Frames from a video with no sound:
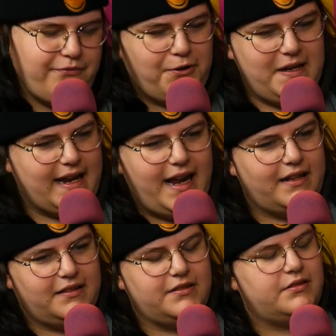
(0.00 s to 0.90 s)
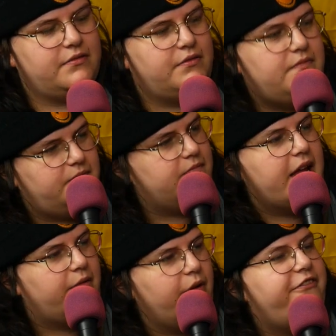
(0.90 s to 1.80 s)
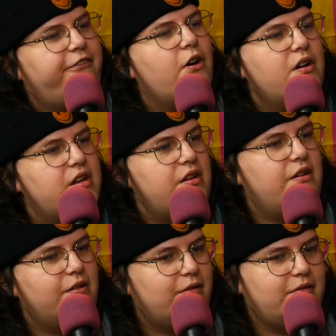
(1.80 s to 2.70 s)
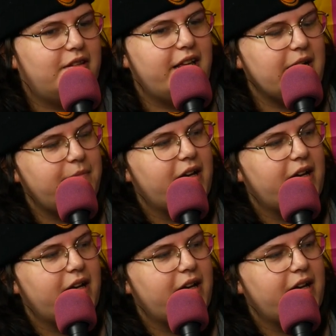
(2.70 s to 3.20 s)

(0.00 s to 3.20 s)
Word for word: If we can't like Reference refer to you, you, yeah. then I'm